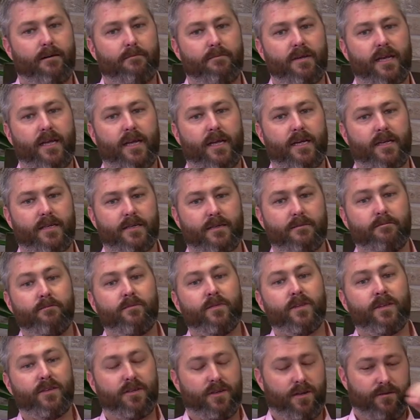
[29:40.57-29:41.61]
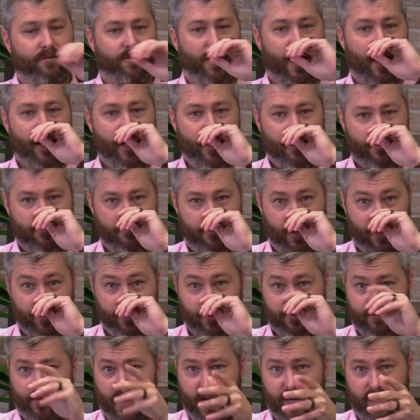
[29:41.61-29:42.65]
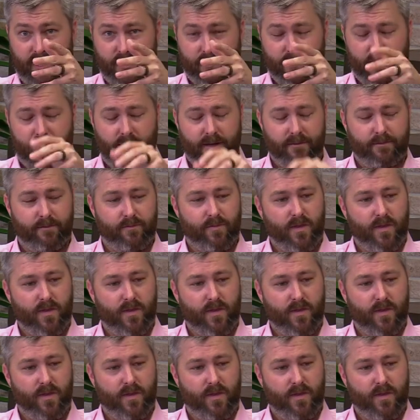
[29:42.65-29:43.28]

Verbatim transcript: Good Friday. Good Friday, make Good Friday great.